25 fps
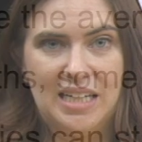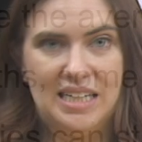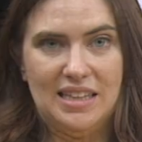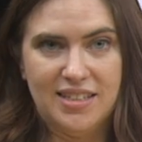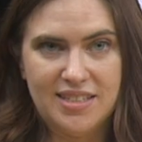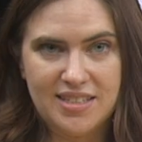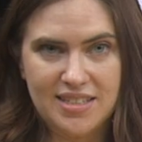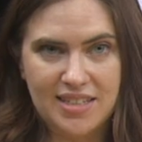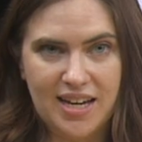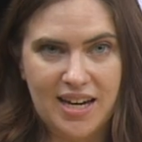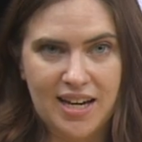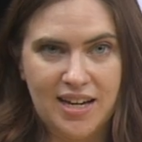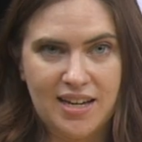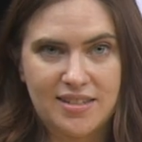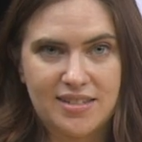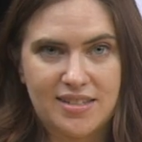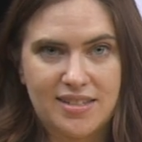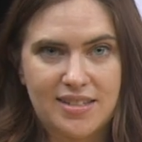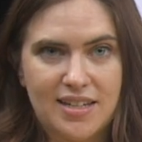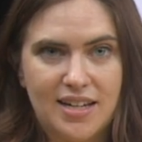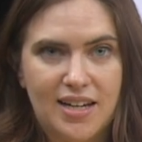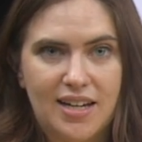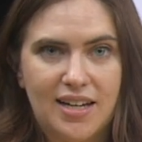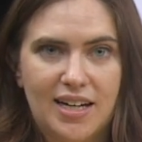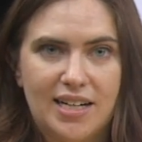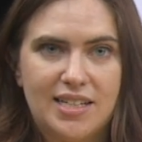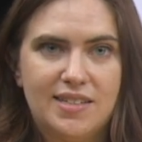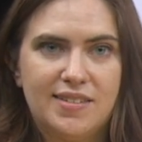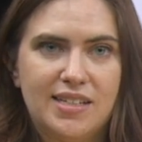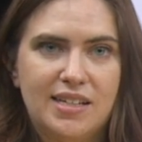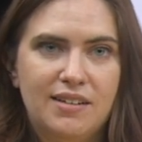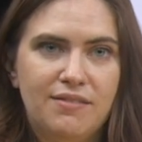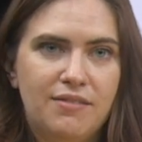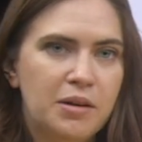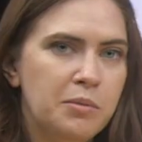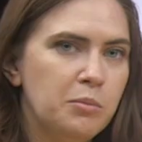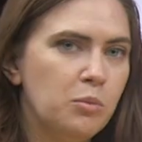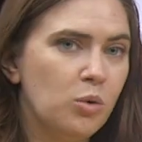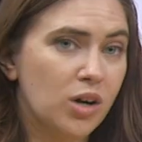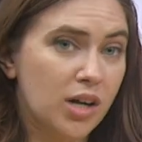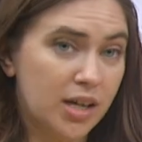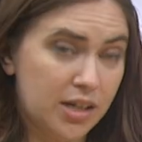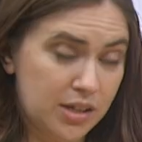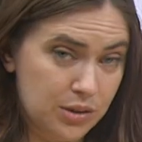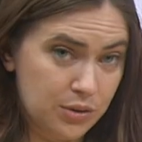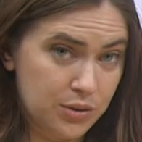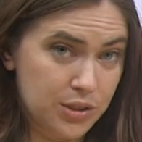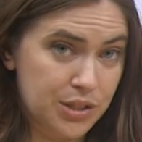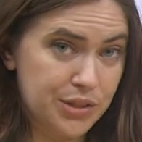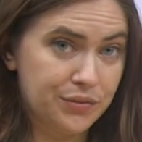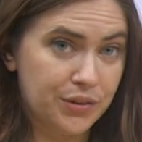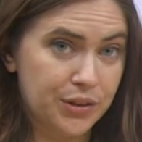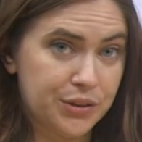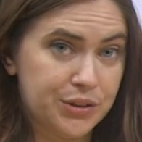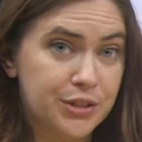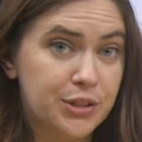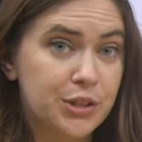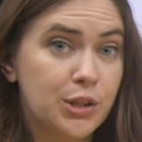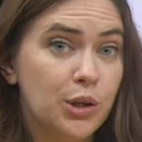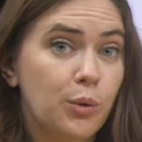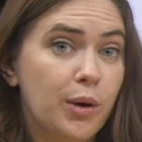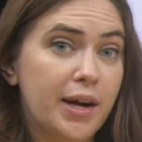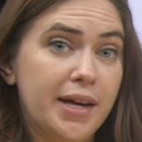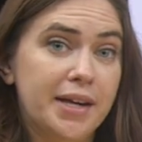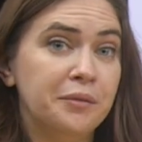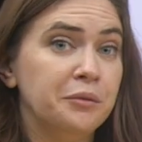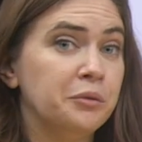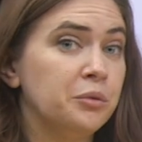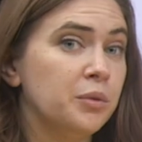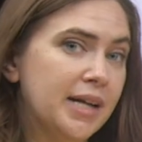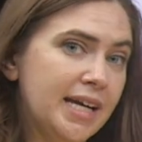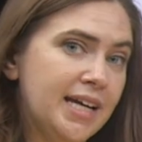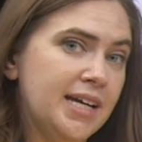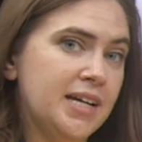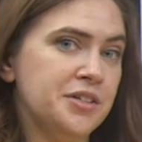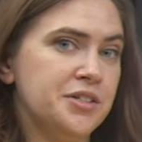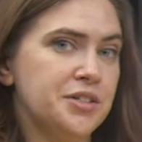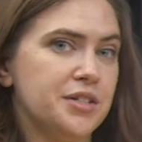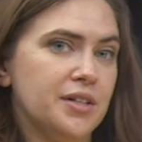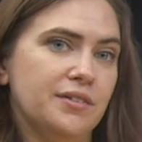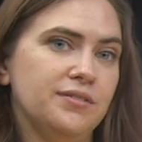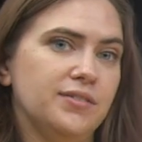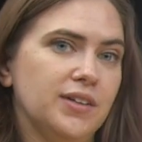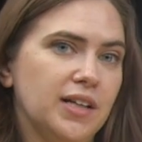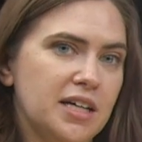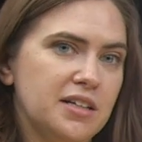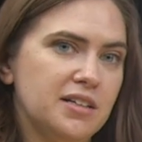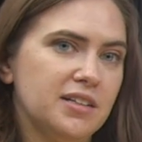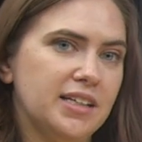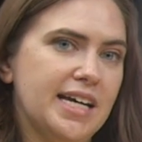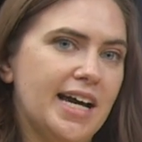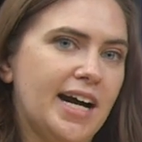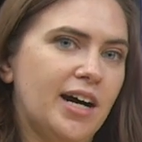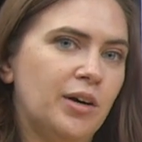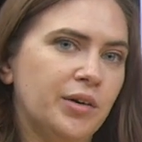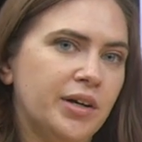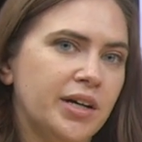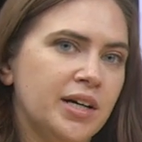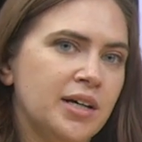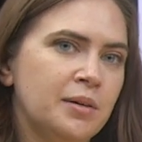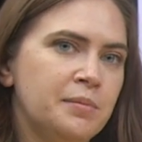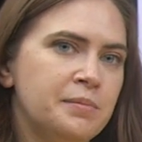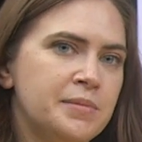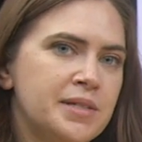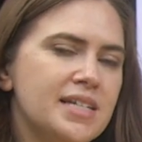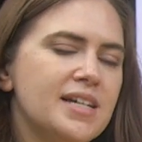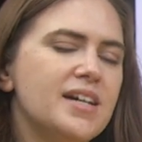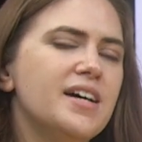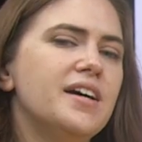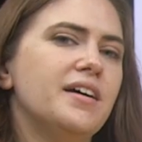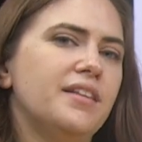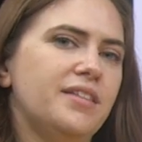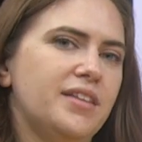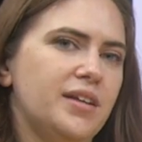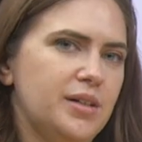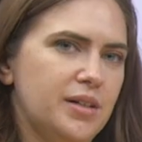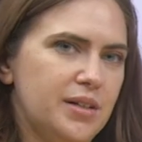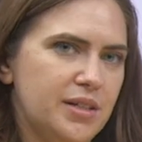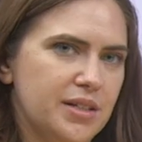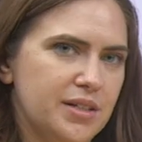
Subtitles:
In this case, it's even more useful to know a range of likely outcomes than it